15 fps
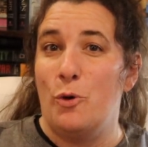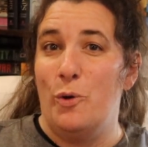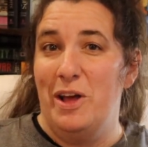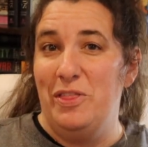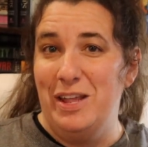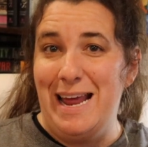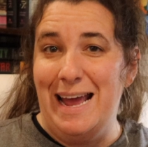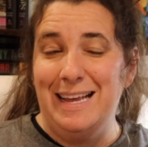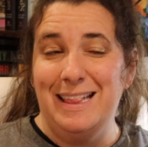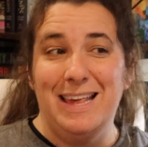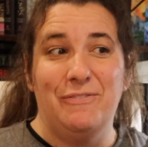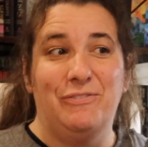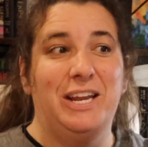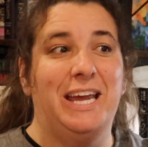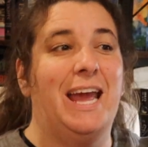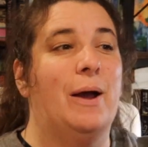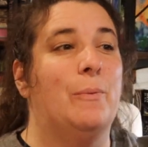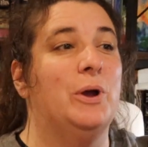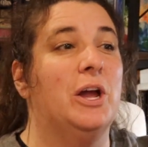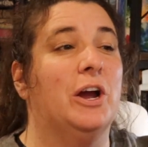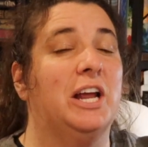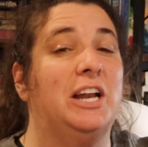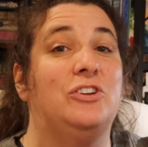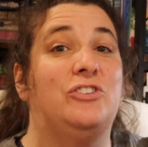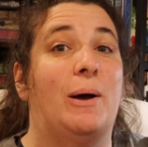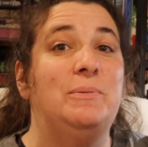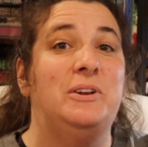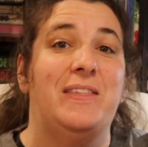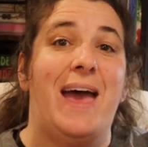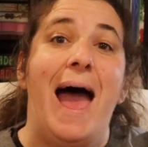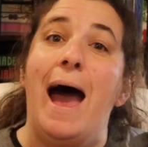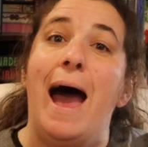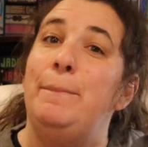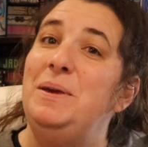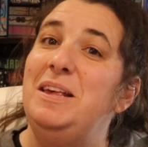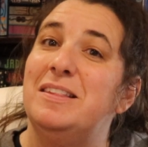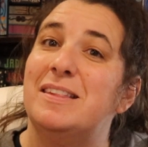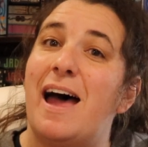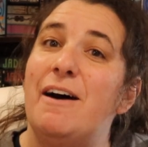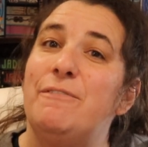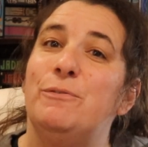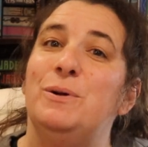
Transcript: quit the negativity, and we are going to jump to the happy stuff,